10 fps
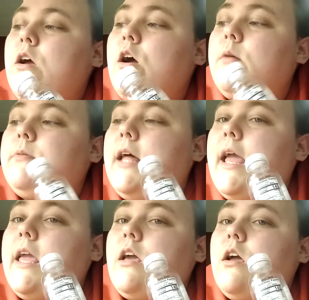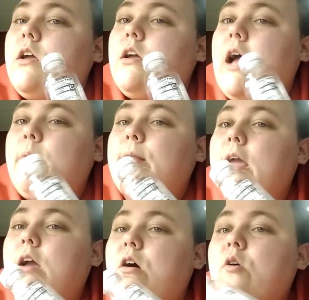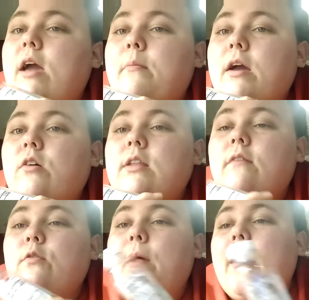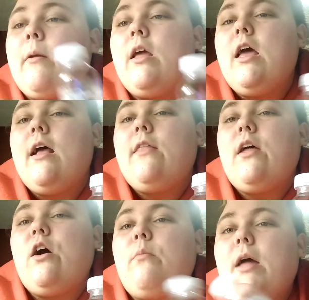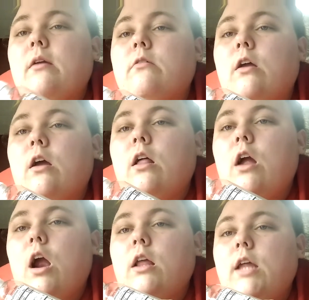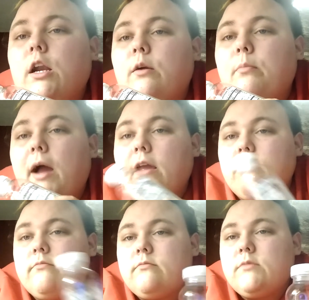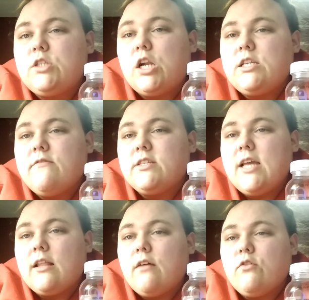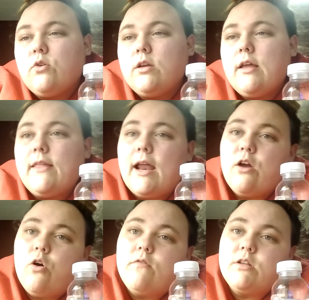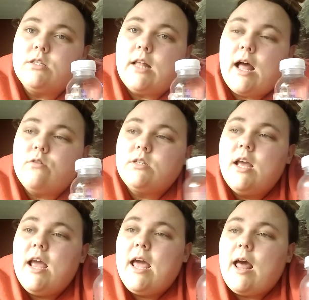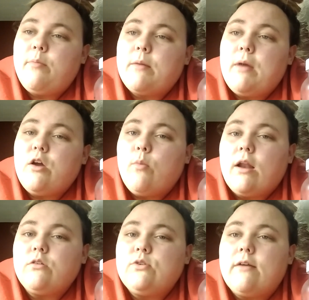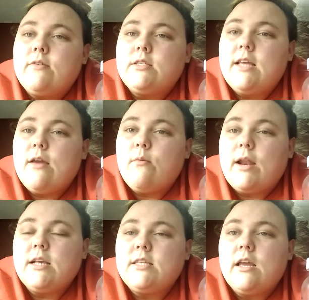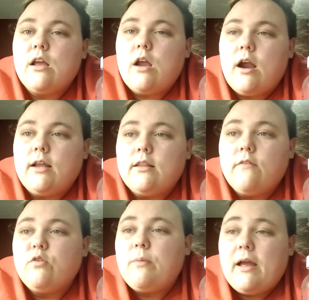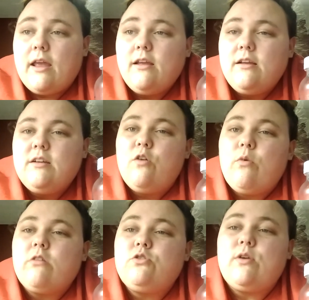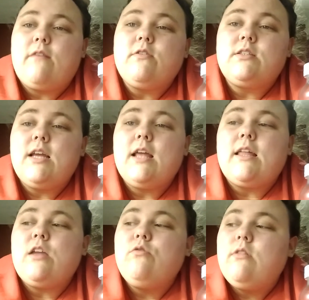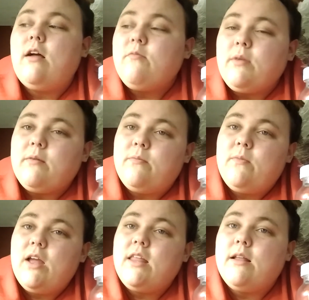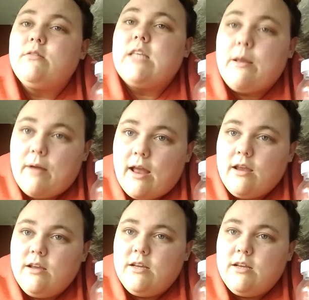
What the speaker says: he'll be like, I'll be like, okay, Michael, I love you, bye. Then he'll be like, alright, later, bye. Doesn't even say I love you. And then I go over to the house. I'm like, Michael, why don't you ever say, when I say, alright, love you, bye, why don't you ever say that you love me and then say bye?